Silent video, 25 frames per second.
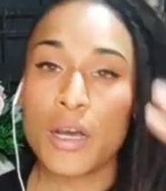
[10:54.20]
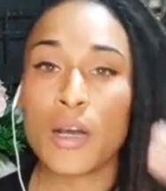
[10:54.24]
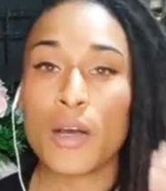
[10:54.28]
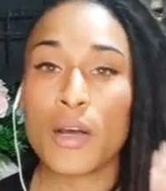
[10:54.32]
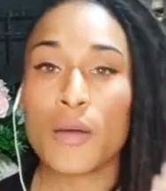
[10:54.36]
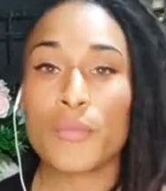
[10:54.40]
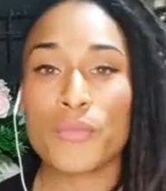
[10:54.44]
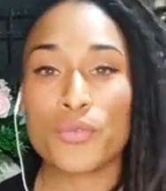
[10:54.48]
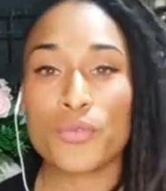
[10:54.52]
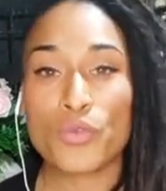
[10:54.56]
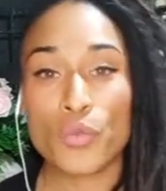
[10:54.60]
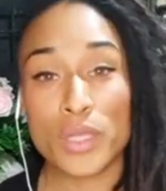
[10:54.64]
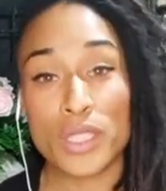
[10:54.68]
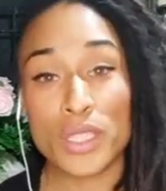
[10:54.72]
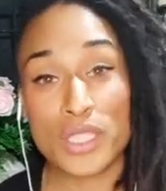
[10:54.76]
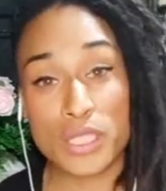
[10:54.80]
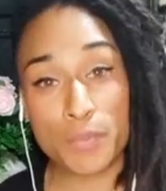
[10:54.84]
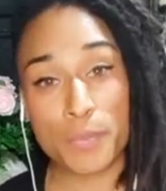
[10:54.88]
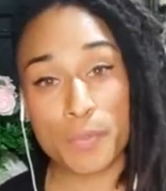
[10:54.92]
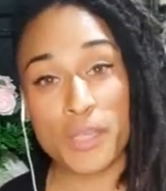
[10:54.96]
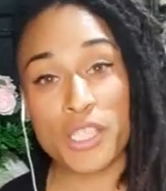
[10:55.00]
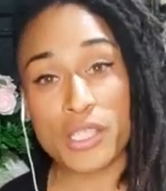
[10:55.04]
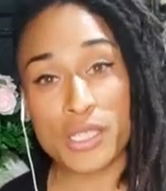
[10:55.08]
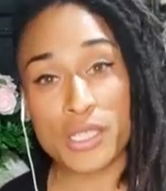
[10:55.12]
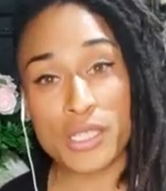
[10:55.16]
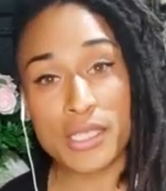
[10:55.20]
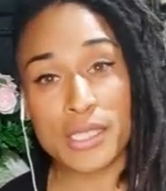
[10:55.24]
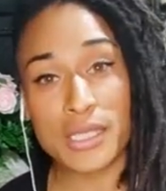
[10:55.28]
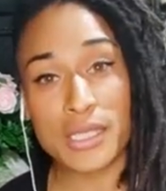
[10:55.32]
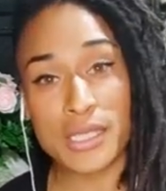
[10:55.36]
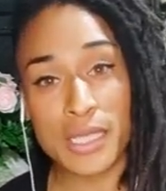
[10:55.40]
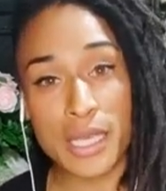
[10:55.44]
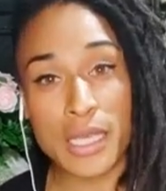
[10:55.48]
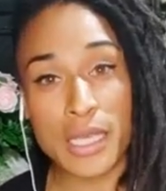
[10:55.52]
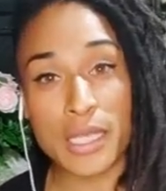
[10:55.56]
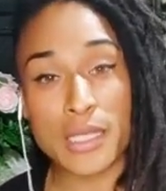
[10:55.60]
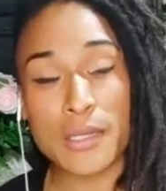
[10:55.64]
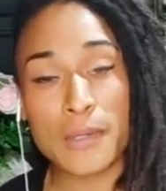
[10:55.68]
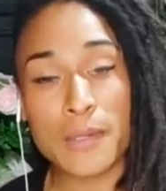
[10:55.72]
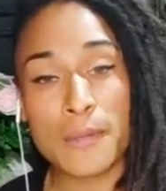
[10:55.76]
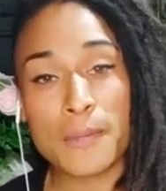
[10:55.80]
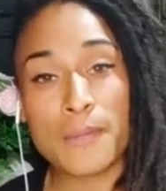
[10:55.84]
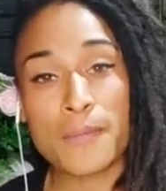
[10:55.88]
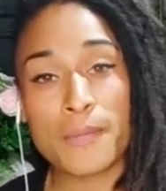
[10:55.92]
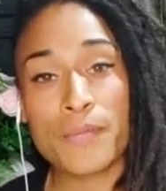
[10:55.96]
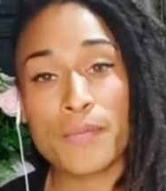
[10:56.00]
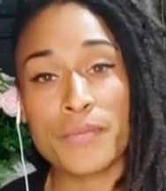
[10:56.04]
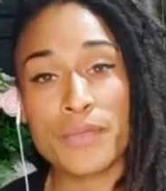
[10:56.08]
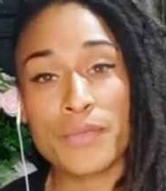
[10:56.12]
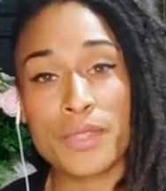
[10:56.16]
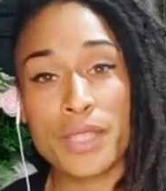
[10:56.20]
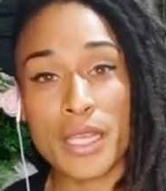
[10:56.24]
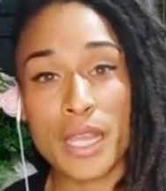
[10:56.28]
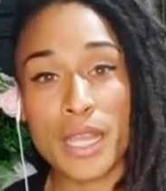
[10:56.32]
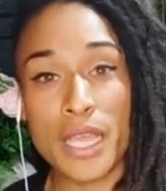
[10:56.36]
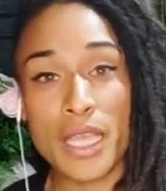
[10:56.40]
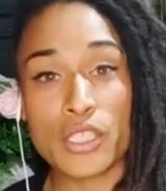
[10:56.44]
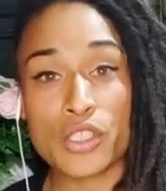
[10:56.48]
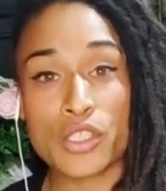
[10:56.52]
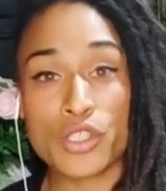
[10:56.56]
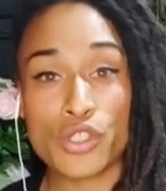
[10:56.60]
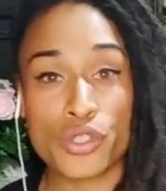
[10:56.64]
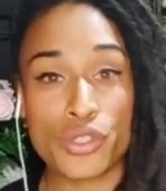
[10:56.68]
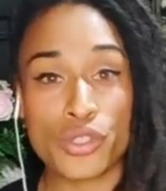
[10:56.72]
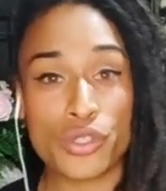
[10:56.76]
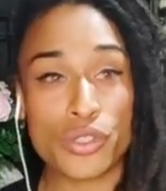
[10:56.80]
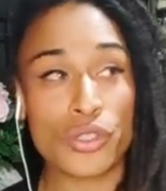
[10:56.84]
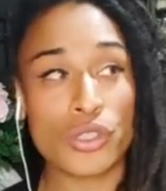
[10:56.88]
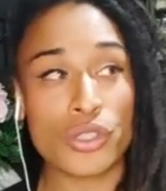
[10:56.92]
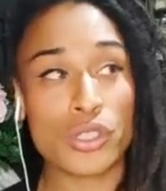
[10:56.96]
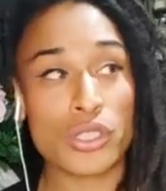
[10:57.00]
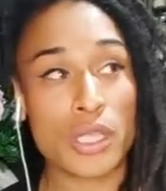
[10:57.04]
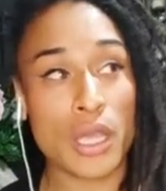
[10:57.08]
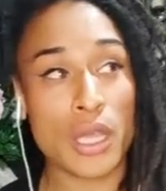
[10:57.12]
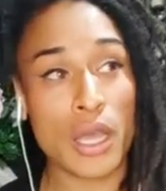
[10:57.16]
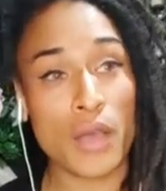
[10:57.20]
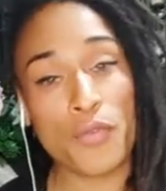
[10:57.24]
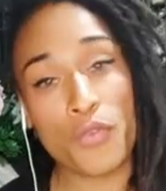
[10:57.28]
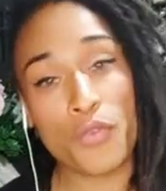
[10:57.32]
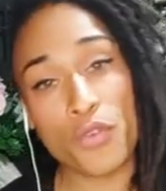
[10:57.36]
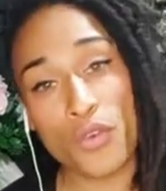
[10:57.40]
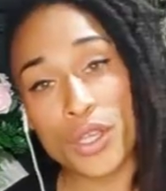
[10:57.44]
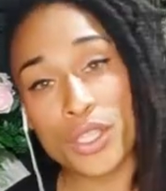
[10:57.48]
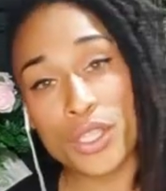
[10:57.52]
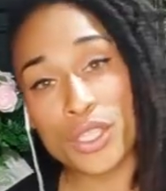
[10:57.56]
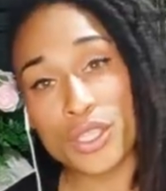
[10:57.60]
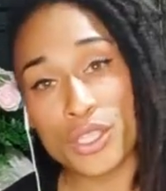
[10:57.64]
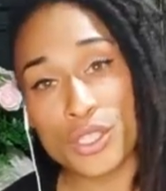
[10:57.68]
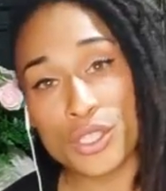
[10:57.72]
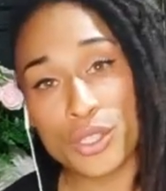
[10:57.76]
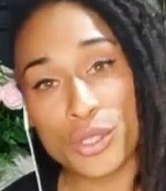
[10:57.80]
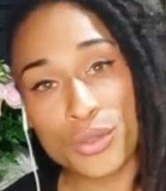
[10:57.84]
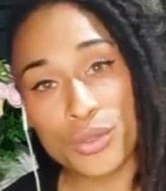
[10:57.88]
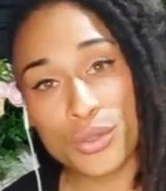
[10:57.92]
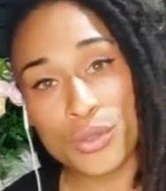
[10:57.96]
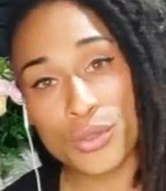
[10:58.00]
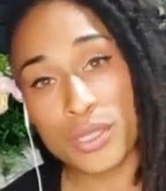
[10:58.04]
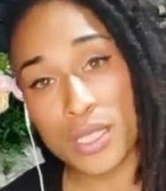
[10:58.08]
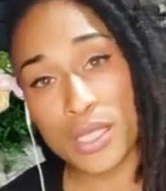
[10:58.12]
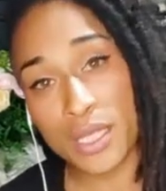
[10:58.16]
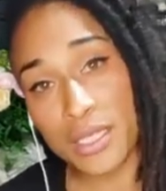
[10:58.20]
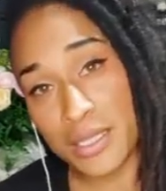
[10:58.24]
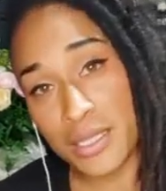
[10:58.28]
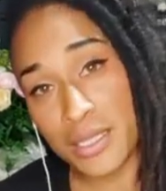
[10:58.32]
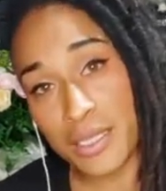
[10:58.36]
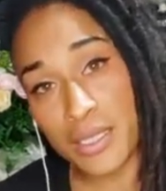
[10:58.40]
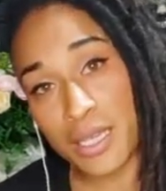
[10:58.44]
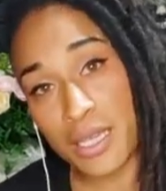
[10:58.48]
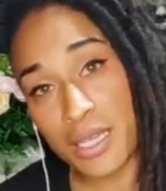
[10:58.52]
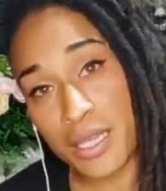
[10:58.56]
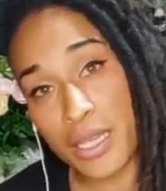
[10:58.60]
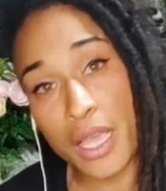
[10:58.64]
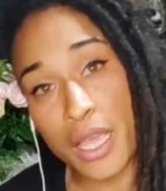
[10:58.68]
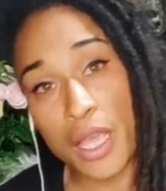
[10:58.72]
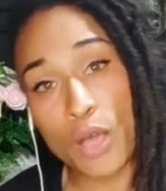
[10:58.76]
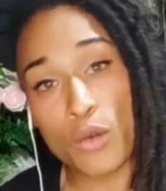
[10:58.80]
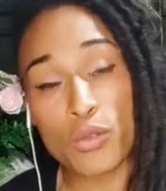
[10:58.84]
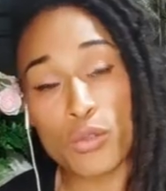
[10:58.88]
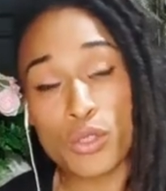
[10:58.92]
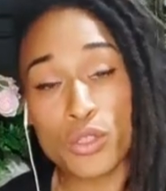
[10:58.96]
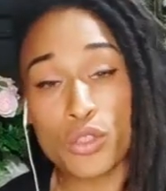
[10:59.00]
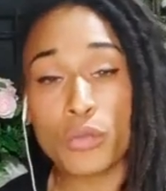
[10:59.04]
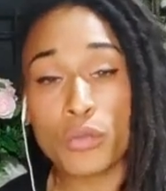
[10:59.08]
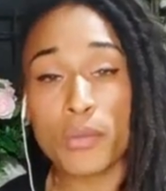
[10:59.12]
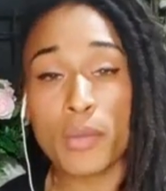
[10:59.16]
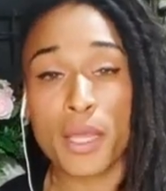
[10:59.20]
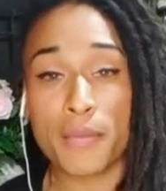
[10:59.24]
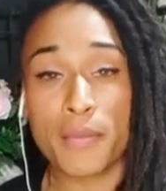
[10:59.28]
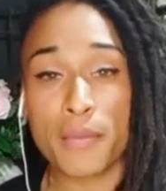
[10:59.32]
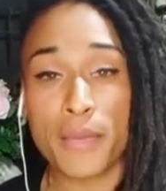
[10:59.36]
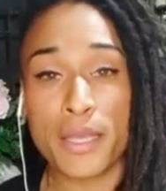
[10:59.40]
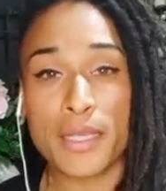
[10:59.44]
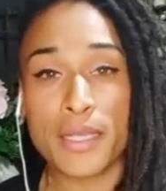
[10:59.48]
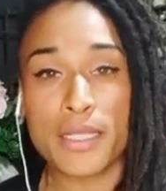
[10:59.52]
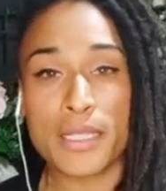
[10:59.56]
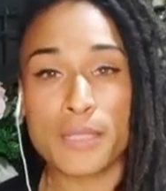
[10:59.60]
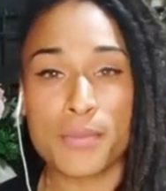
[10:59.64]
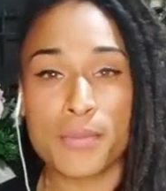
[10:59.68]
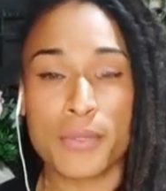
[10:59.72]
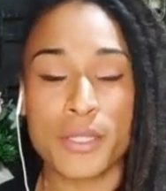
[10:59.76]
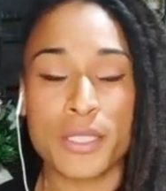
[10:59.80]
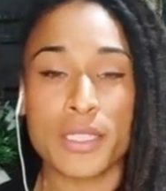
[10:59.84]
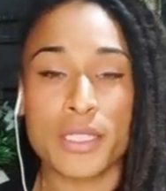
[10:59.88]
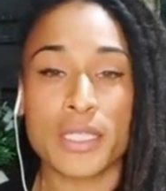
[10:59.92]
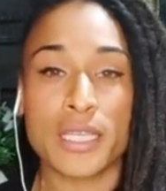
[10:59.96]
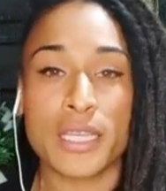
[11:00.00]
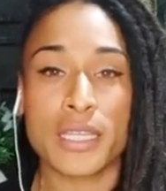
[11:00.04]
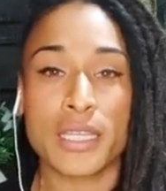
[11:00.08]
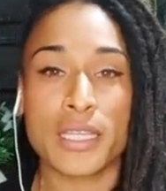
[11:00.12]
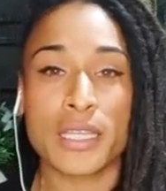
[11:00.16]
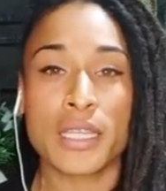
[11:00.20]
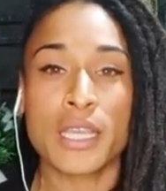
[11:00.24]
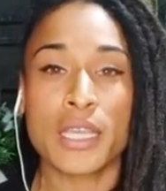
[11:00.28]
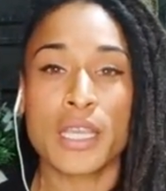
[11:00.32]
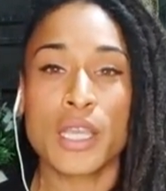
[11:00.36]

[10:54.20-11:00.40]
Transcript: when the specialist said that I should avoid the use, I said I will do my best, but then